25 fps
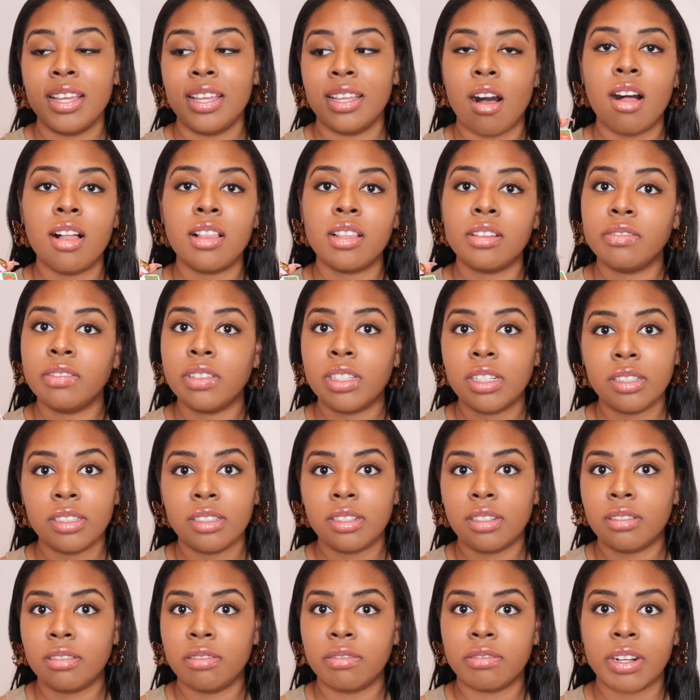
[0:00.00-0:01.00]
All of their
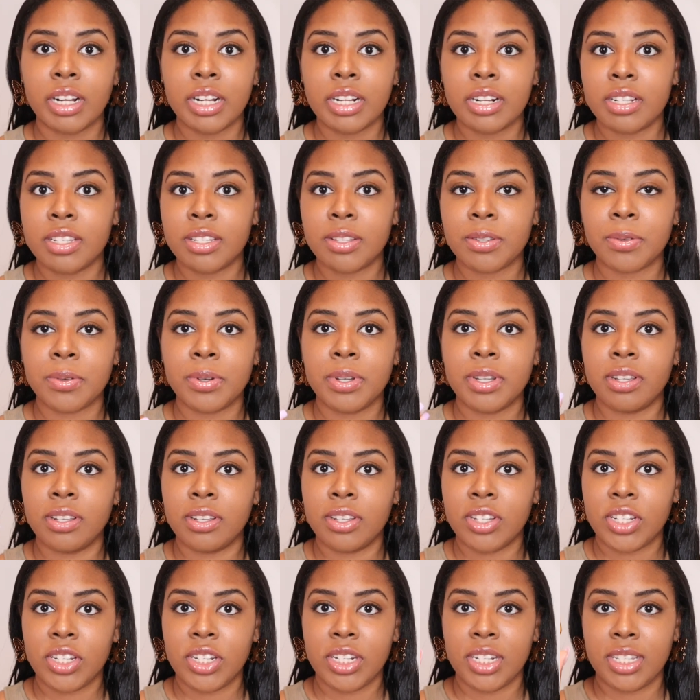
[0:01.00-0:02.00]
little fragrance
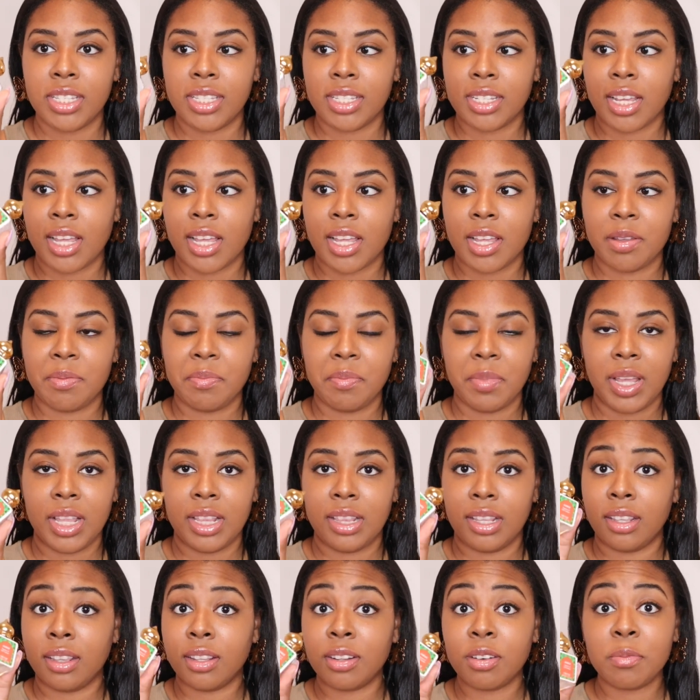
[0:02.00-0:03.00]
oils just come
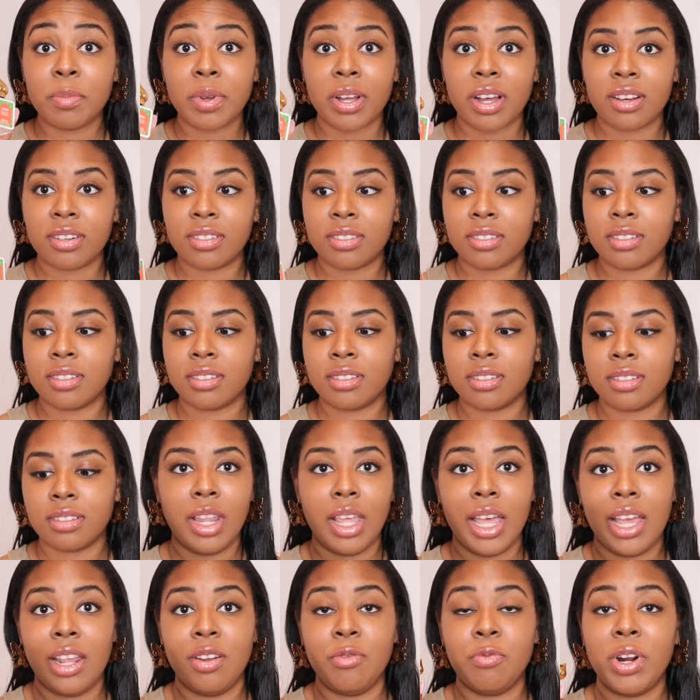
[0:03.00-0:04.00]
in the little bottle.
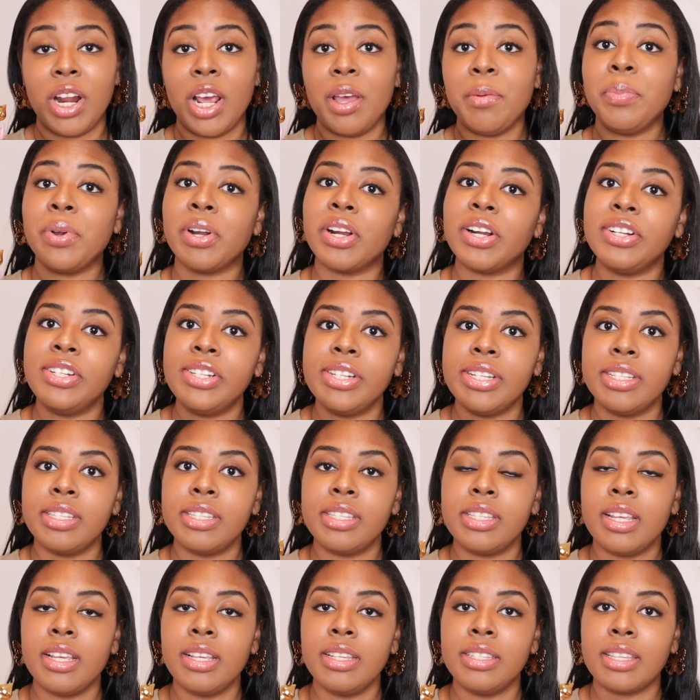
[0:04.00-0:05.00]
And when I
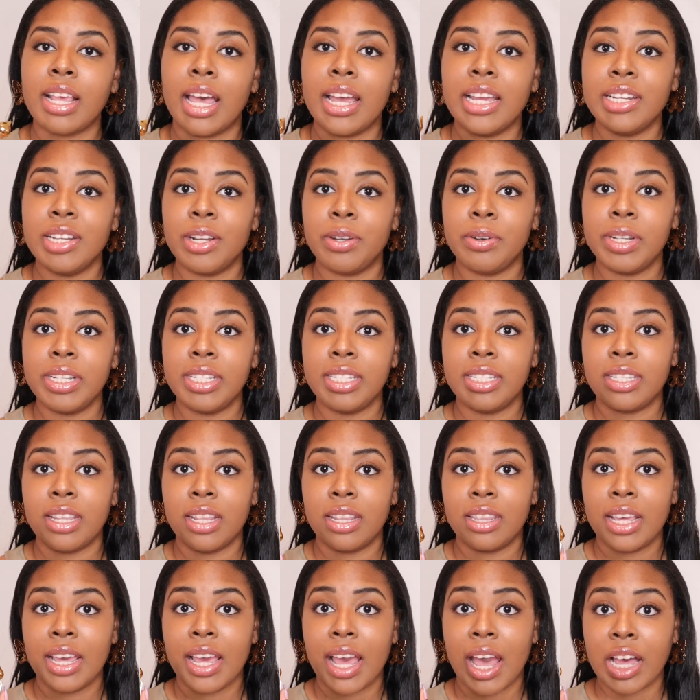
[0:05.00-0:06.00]
purchased this, I noticed
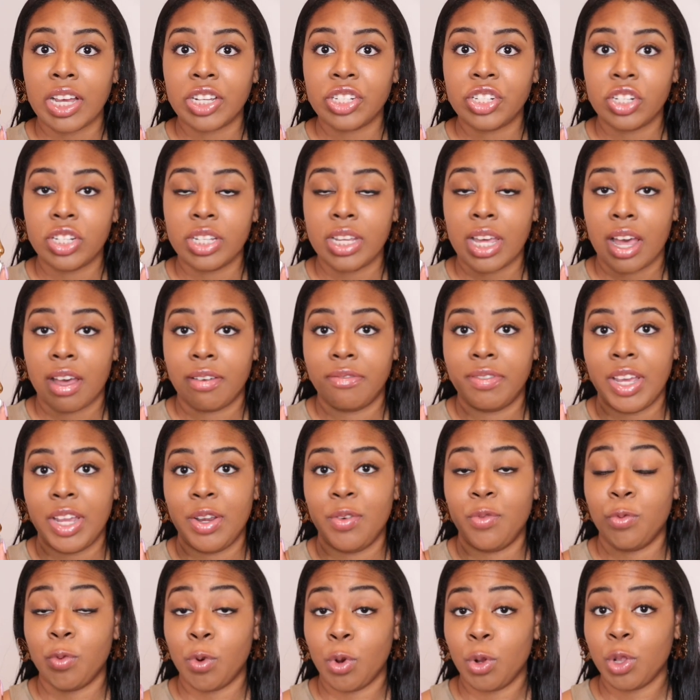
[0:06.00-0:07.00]
that they actually have a
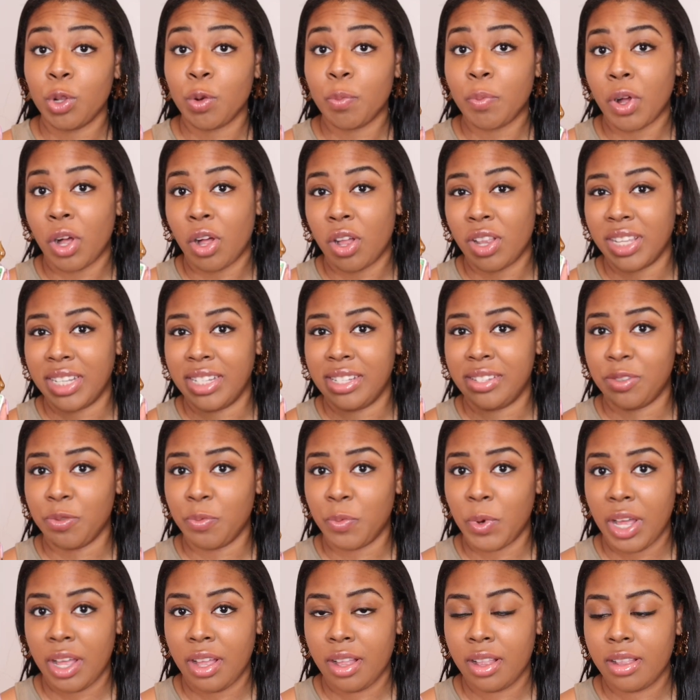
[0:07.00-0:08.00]
roller ball as
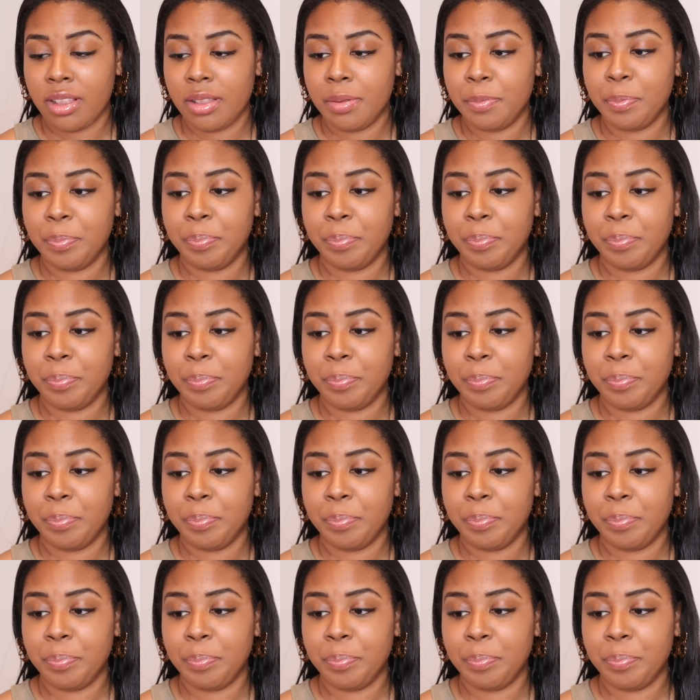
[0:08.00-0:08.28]
well.